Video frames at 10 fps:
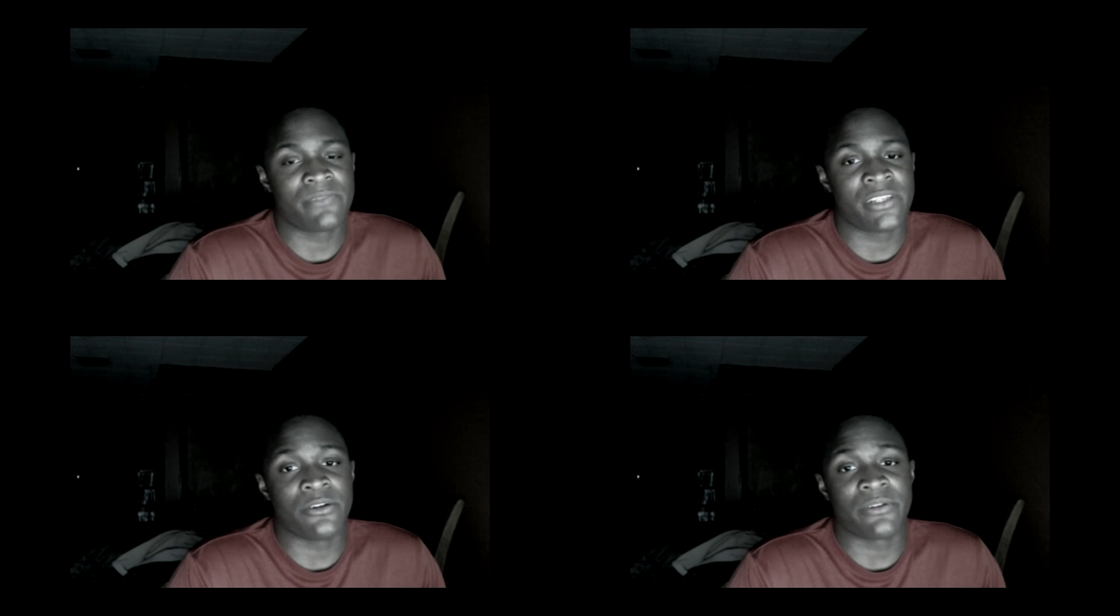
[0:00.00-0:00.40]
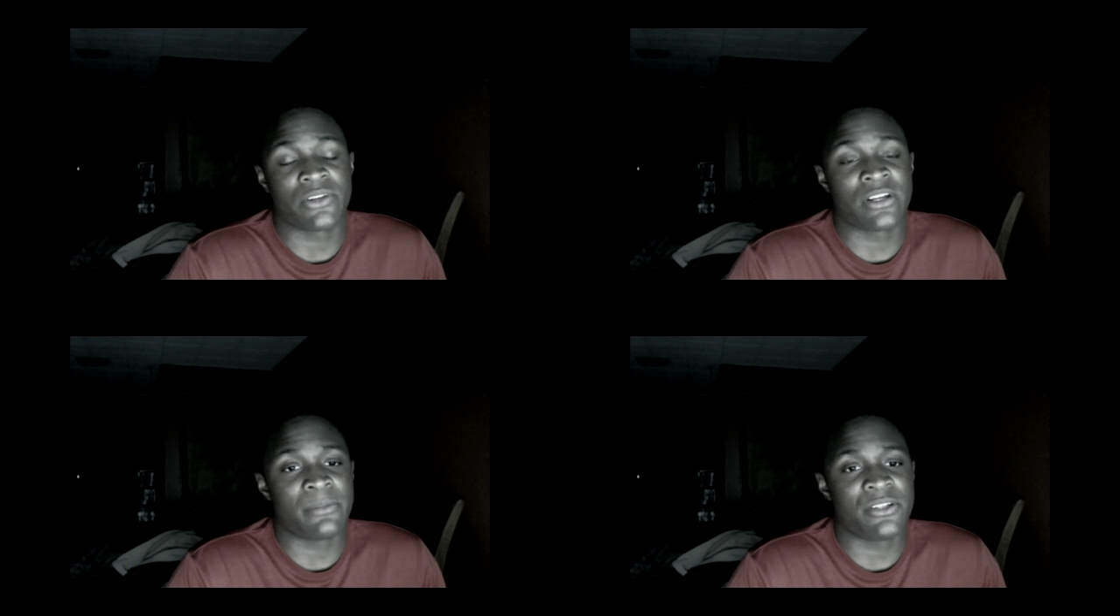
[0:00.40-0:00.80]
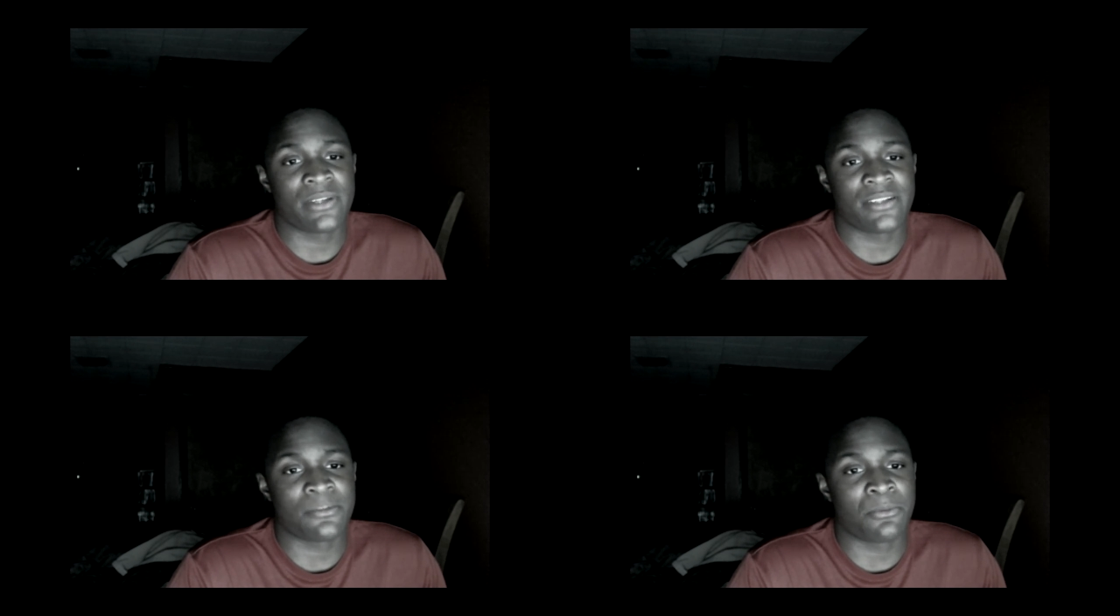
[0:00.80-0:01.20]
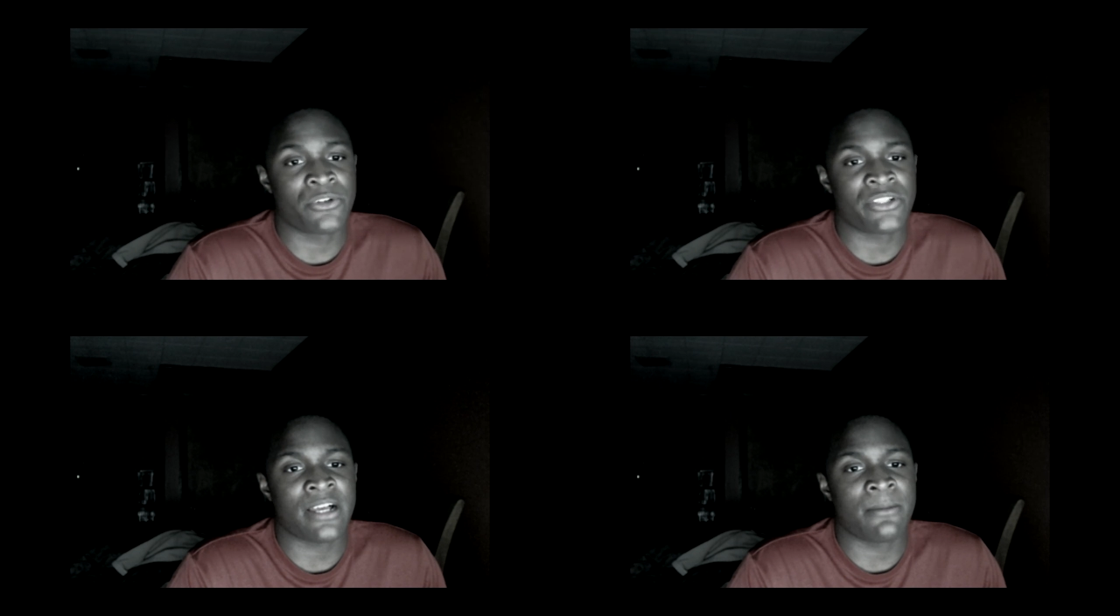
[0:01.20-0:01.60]
If you're going to be doing a
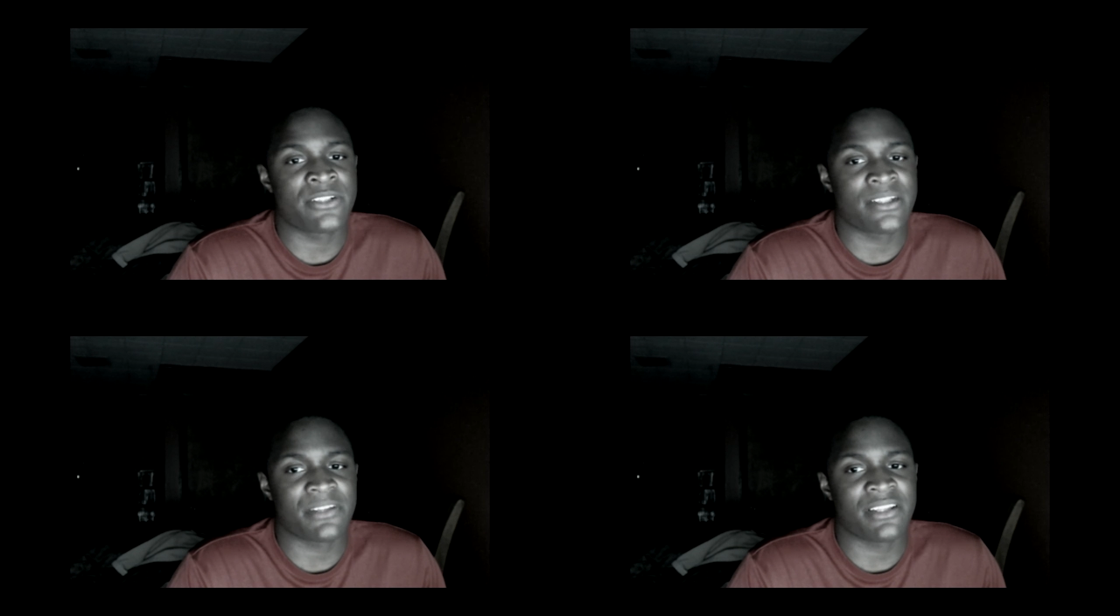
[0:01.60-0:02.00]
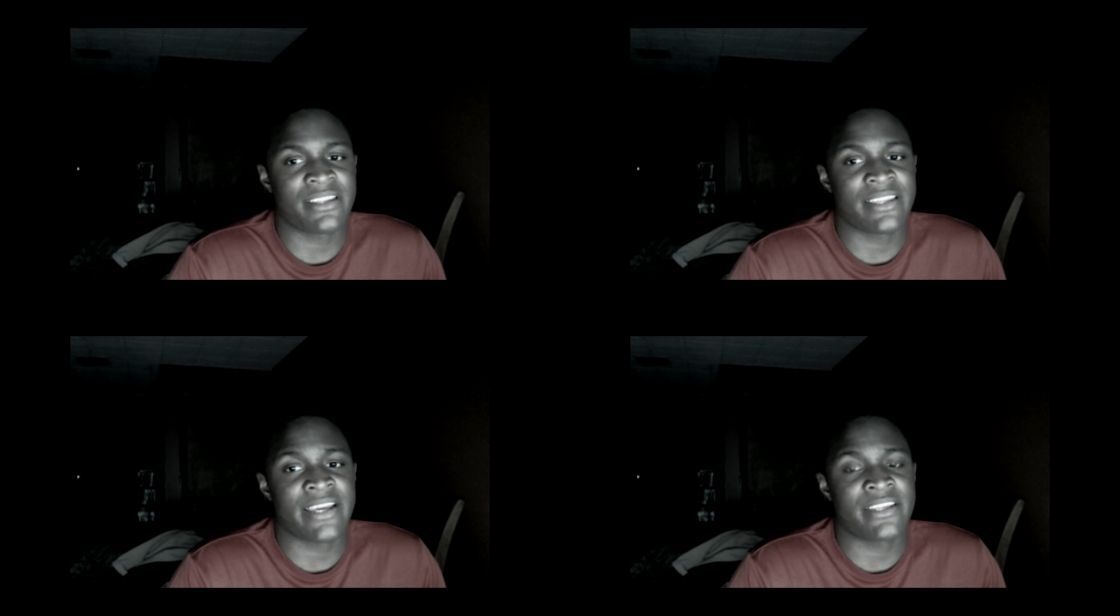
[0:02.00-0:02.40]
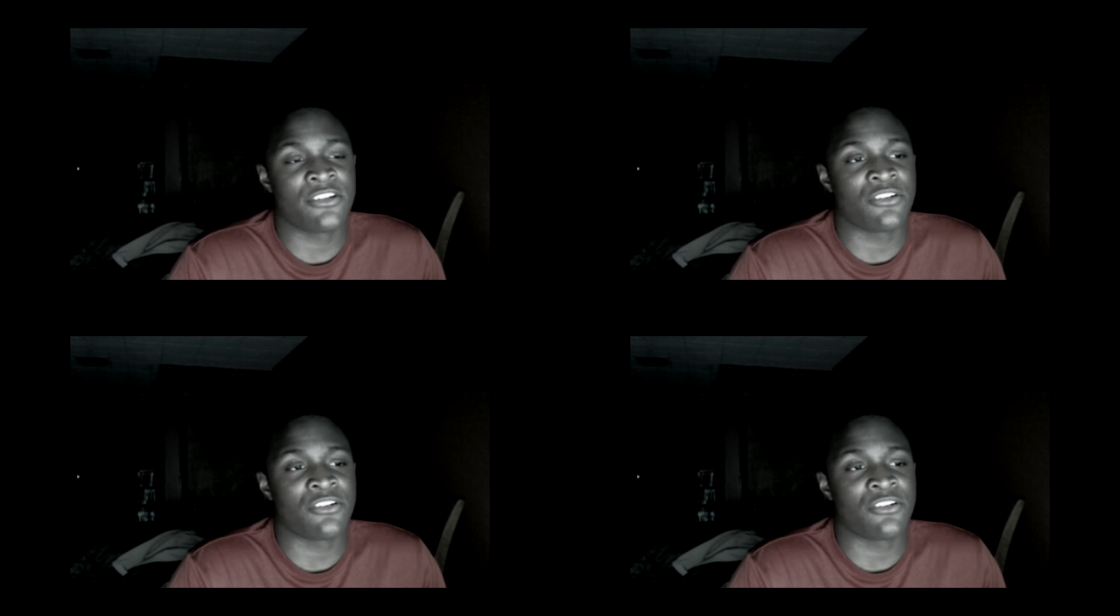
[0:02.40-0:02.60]
support job or something like that,